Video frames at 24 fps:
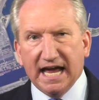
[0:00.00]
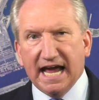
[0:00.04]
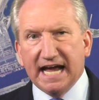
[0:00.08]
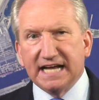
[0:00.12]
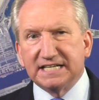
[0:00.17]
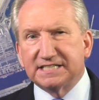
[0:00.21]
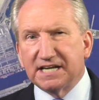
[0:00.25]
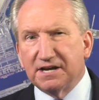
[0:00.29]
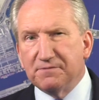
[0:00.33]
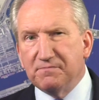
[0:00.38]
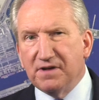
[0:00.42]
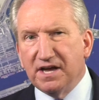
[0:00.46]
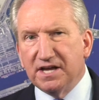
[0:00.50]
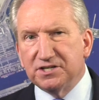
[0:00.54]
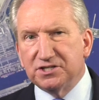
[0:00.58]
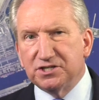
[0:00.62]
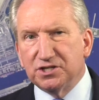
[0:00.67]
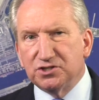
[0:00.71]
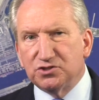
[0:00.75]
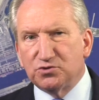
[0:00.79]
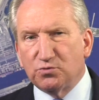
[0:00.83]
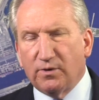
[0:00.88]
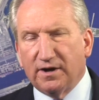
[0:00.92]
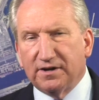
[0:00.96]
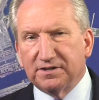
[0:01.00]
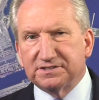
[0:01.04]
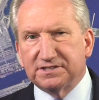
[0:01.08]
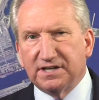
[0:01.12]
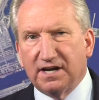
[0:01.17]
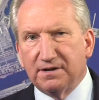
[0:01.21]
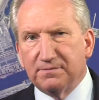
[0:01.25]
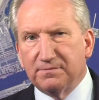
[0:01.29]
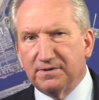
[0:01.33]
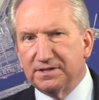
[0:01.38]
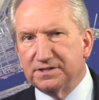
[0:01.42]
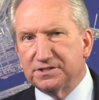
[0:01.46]
As I mentioned, dwell
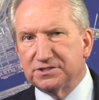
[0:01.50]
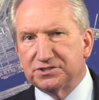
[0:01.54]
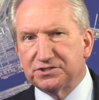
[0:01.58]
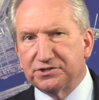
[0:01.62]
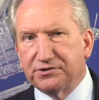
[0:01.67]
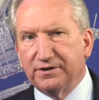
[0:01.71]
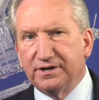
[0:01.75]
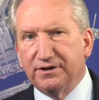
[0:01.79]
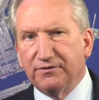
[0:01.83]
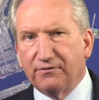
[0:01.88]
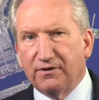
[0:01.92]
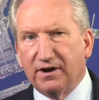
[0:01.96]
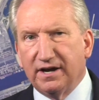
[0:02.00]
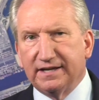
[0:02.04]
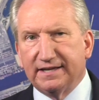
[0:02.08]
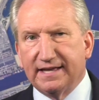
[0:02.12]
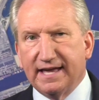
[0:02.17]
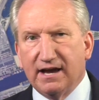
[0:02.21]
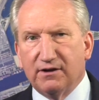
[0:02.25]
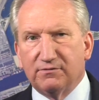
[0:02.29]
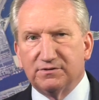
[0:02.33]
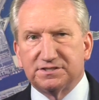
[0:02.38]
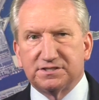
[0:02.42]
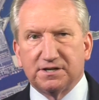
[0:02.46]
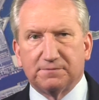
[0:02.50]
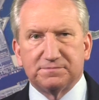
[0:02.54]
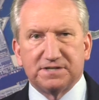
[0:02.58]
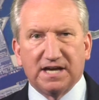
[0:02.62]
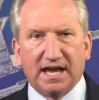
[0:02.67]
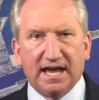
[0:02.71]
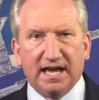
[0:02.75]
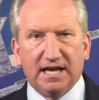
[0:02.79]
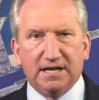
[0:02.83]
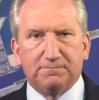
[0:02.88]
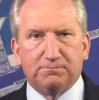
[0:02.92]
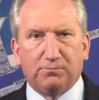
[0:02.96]
time on the street right now is up
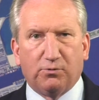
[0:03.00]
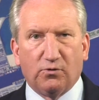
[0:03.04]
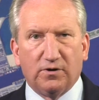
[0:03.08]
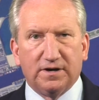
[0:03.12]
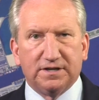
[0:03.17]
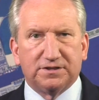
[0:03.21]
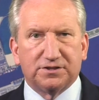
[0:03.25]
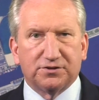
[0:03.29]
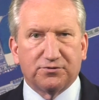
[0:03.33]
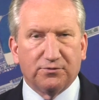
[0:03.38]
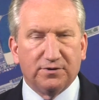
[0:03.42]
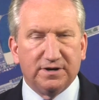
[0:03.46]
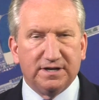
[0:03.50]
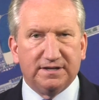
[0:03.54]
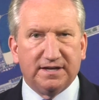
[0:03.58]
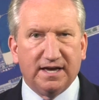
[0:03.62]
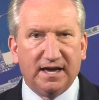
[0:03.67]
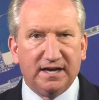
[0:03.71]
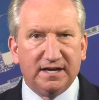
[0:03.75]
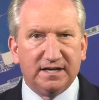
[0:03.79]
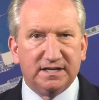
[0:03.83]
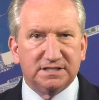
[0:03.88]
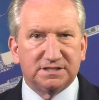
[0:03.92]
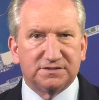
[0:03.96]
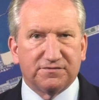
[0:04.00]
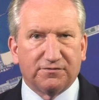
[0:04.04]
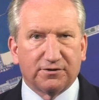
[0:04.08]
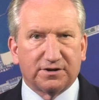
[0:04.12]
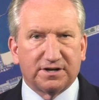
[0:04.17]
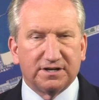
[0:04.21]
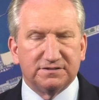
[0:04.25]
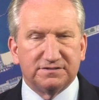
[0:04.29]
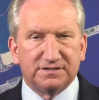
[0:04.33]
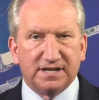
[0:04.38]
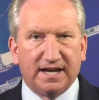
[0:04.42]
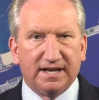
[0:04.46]
to 8.3 days for
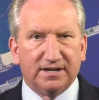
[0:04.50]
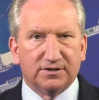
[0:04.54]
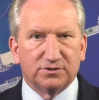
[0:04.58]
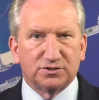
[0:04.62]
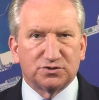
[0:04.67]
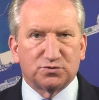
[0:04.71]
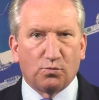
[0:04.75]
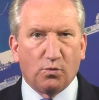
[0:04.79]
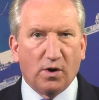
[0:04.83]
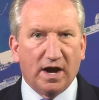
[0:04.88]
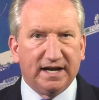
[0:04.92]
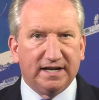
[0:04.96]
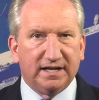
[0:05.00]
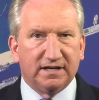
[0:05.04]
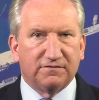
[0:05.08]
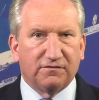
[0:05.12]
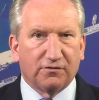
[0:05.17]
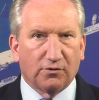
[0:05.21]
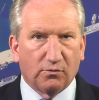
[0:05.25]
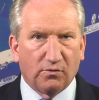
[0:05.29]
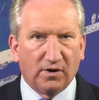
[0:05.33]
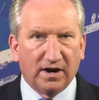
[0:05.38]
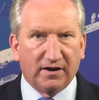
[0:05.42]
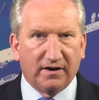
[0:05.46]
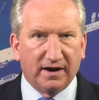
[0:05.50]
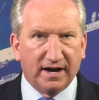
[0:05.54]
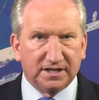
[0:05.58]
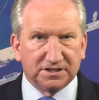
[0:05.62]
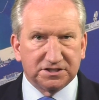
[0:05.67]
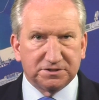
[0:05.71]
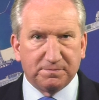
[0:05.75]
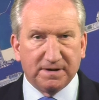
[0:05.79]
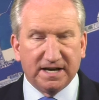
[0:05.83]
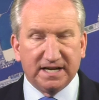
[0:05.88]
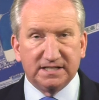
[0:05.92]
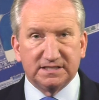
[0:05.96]
containers waiting for
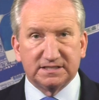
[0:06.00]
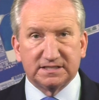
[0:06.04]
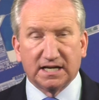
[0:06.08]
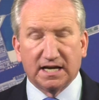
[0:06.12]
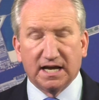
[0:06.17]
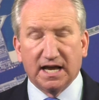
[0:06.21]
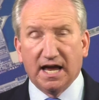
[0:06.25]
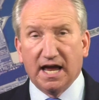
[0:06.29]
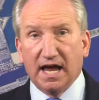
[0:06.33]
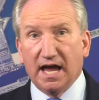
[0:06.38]
warehouse space